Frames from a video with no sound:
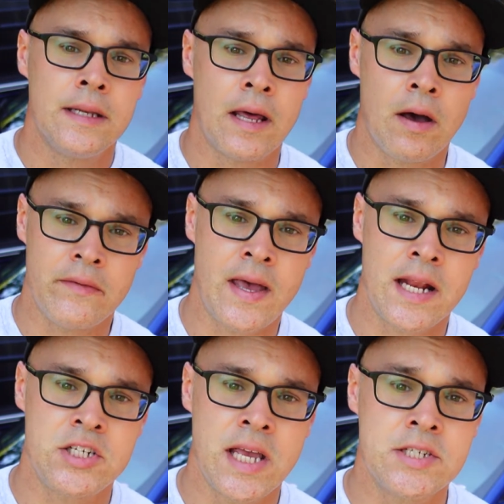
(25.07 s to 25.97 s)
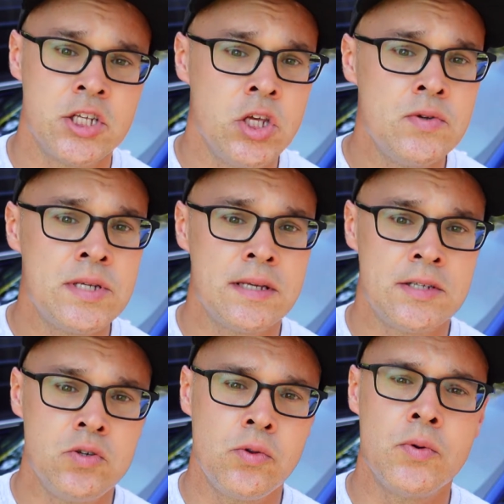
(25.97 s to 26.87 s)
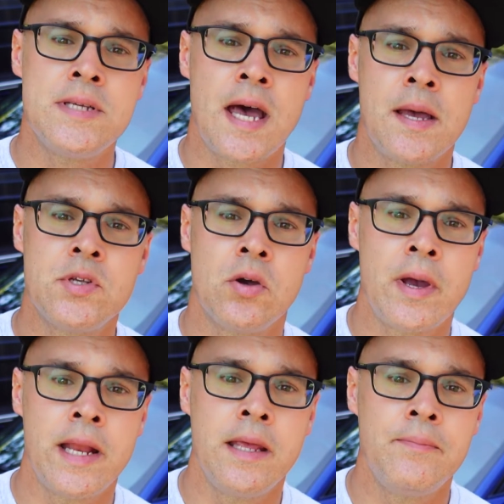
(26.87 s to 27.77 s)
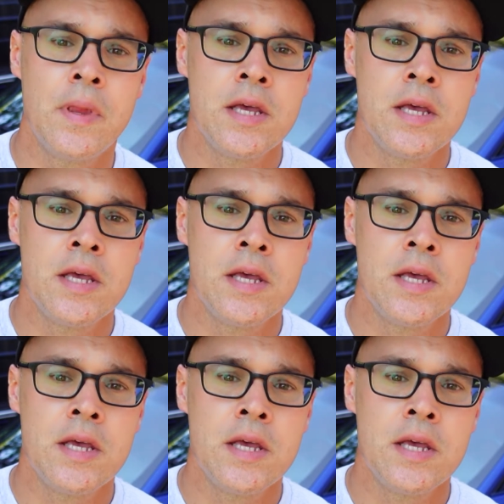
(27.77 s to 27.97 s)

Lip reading: Now I've had a chance to use it 2 or 3 times already,